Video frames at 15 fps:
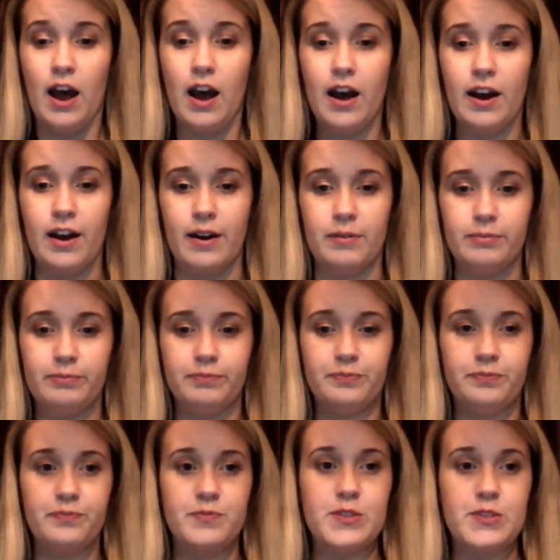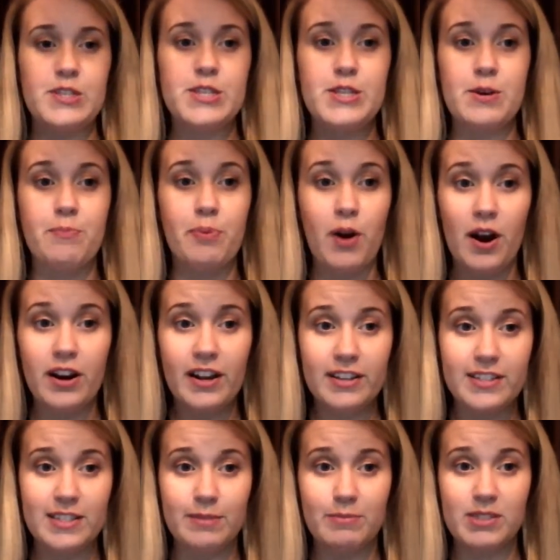The
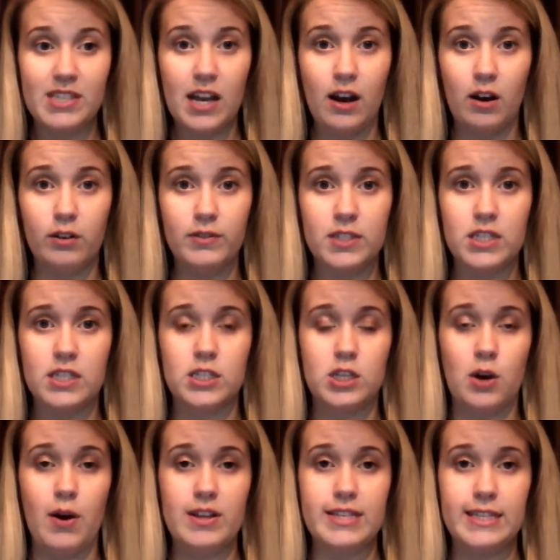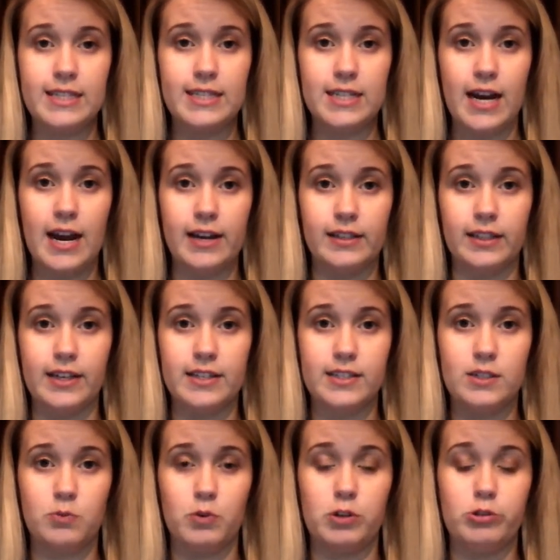products themselves, so as a
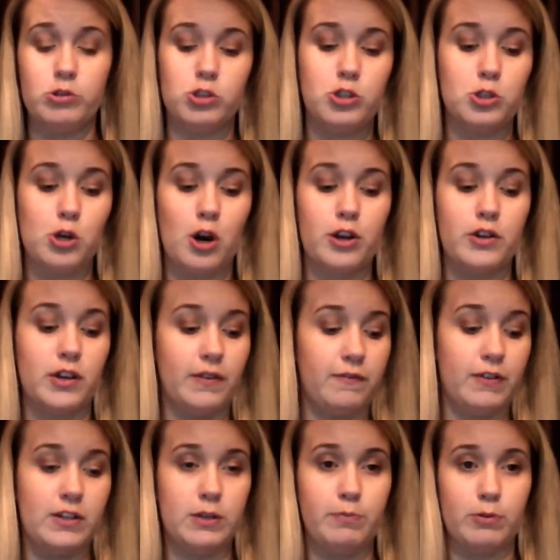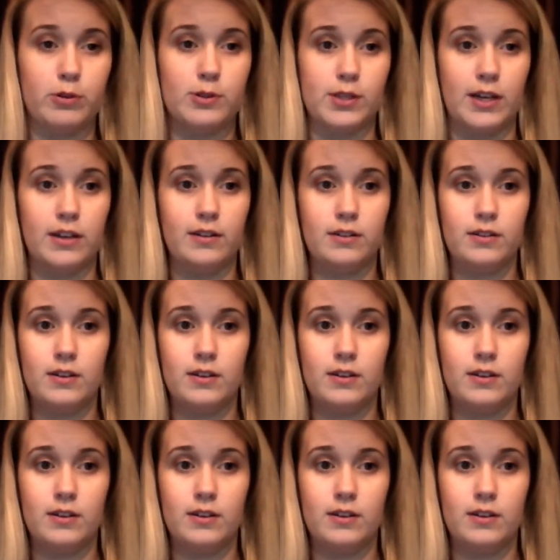stylist, when you start, you get 50%